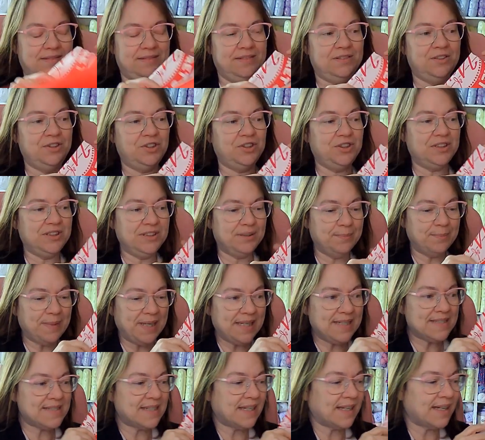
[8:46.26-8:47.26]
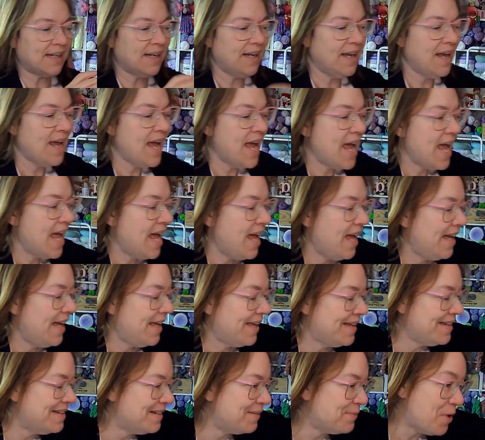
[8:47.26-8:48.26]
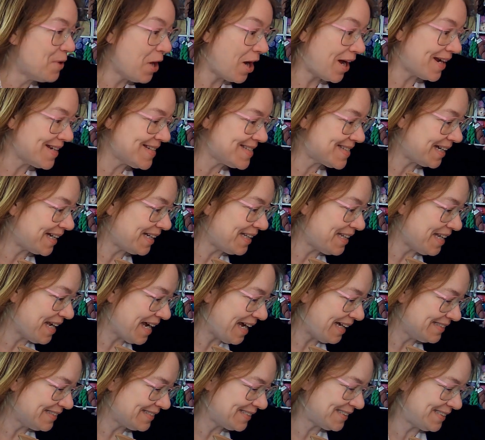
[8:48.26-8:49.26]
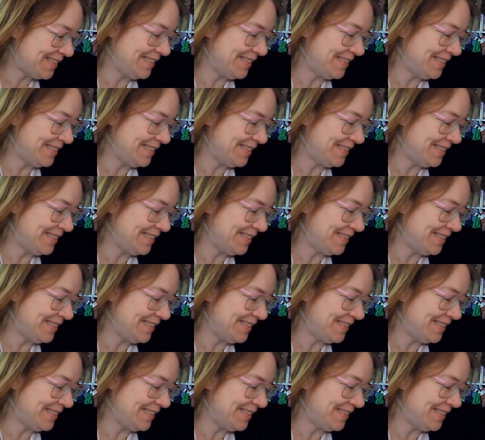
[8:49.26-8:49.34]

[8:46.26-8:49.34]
She's amazing. I'm not done yet.